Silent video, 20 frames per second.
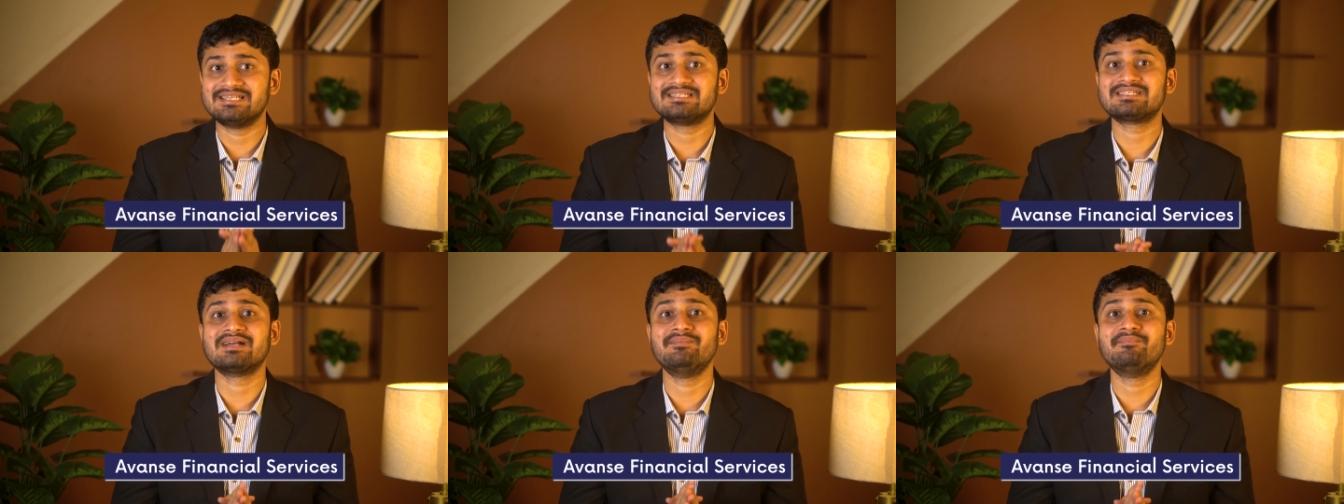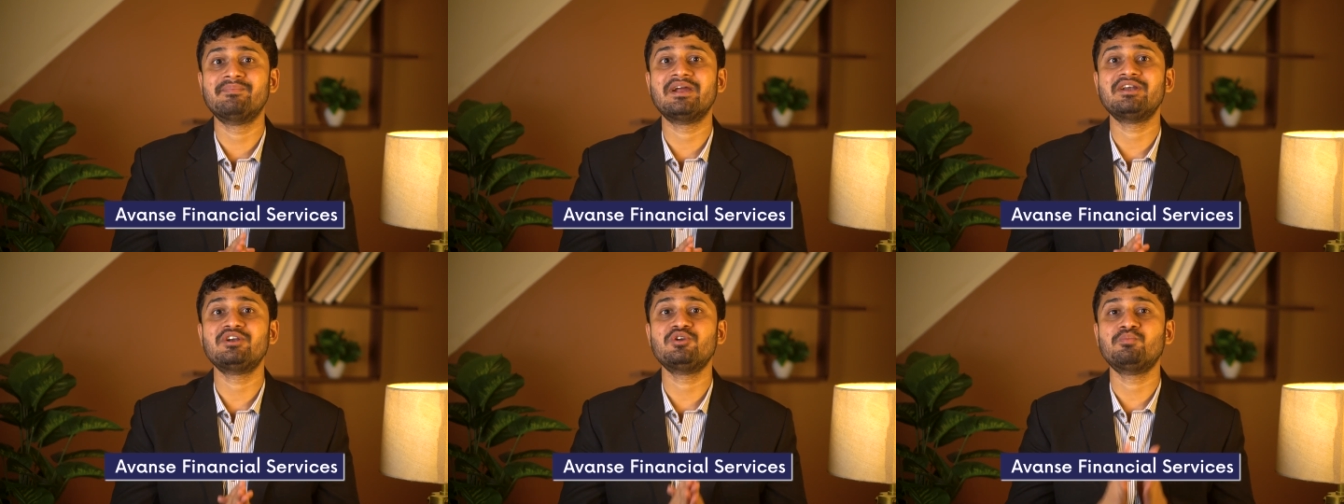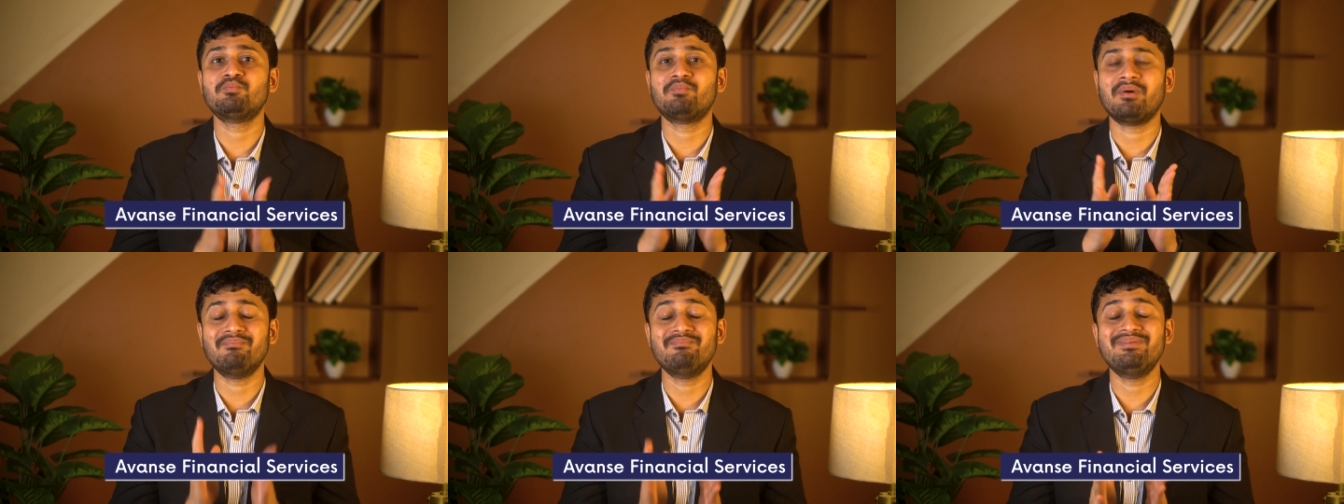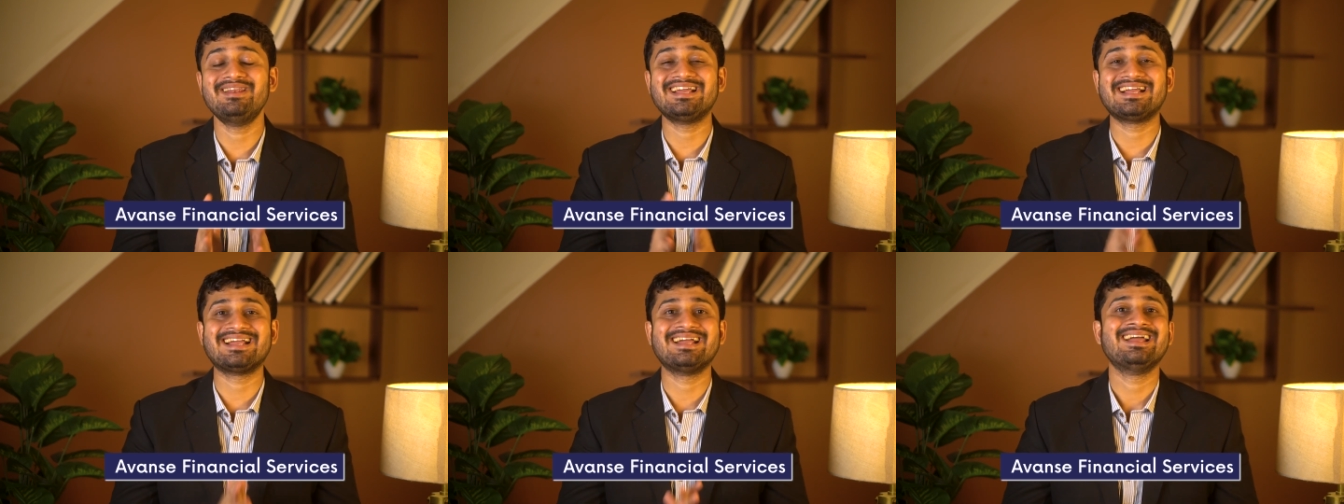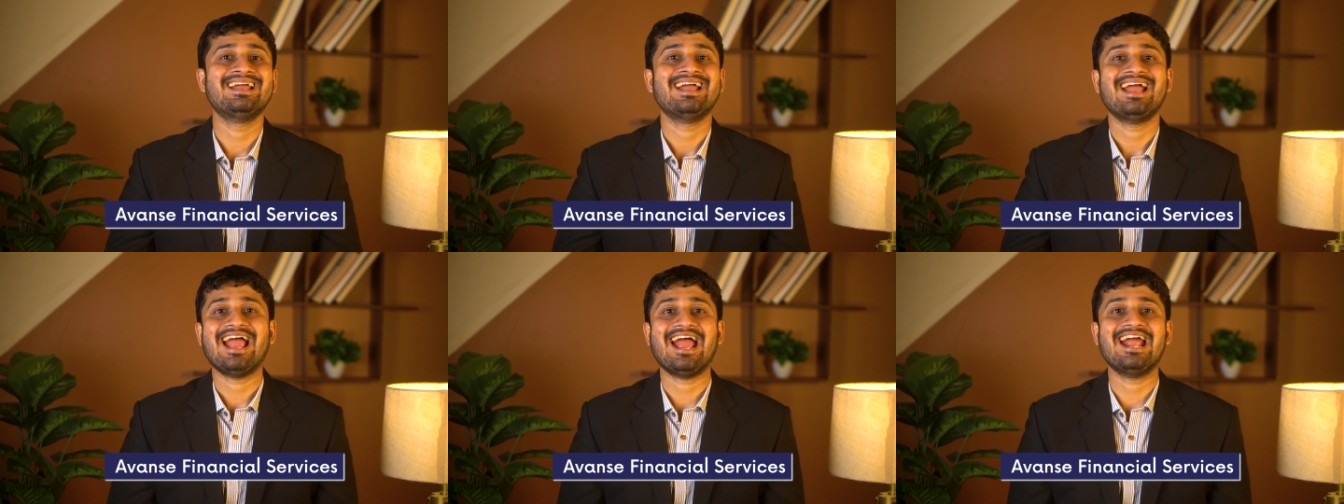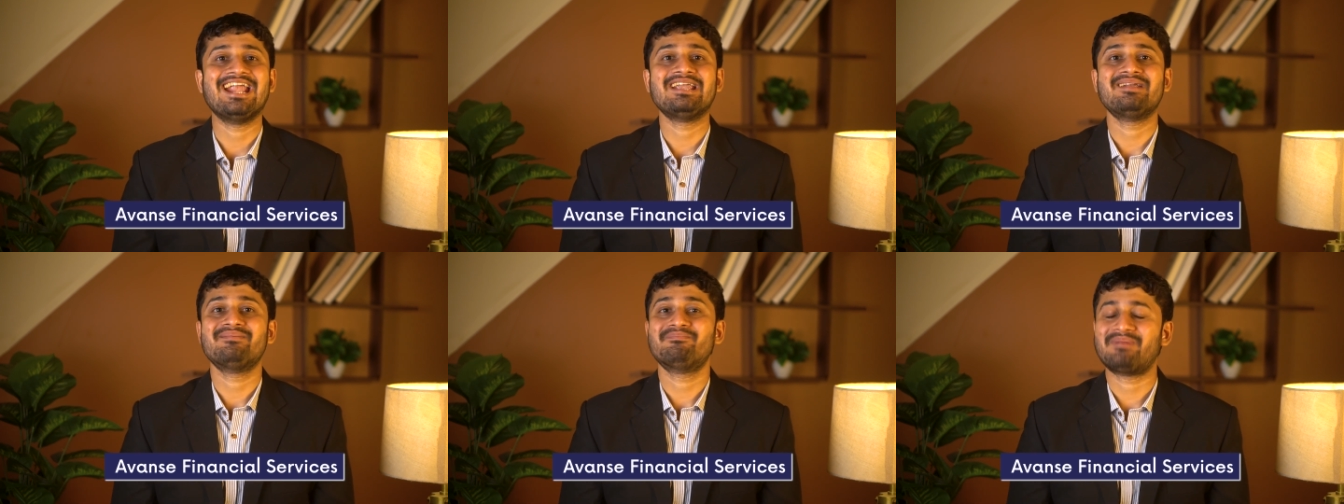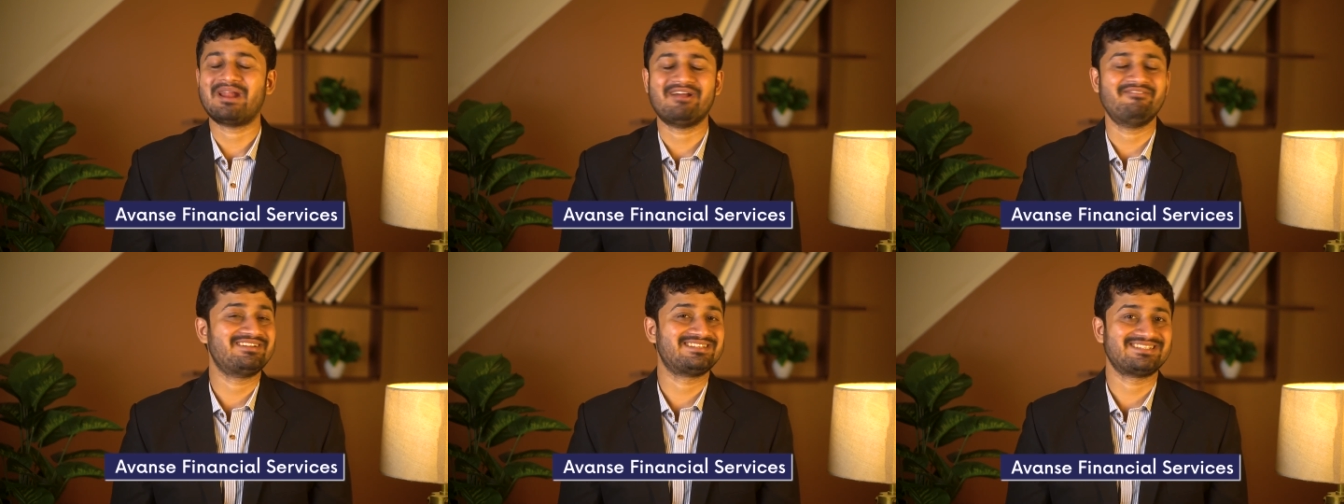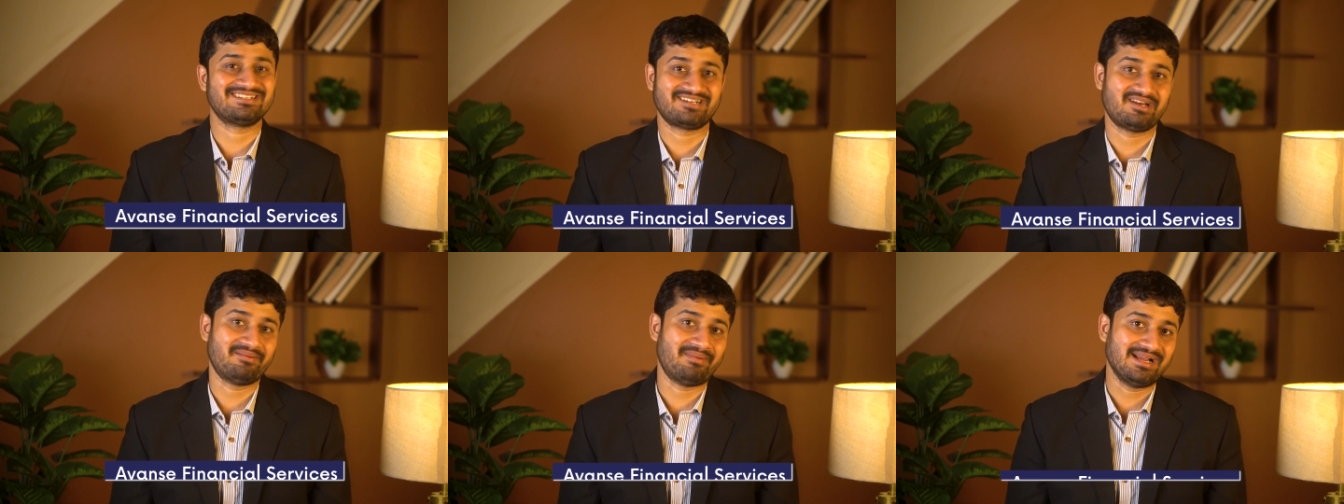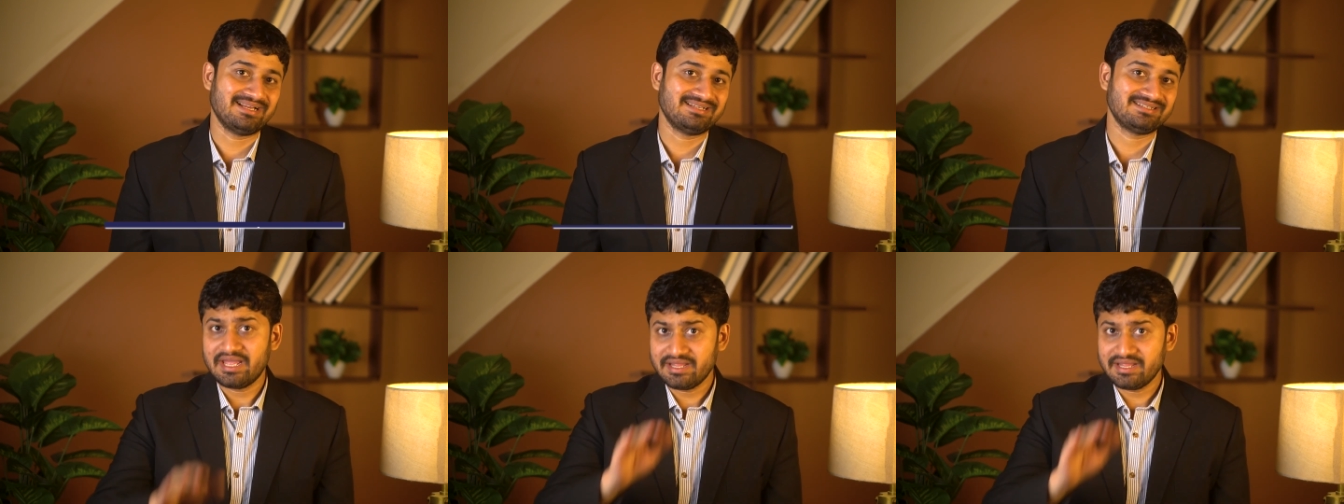as compared to public and private sector bank.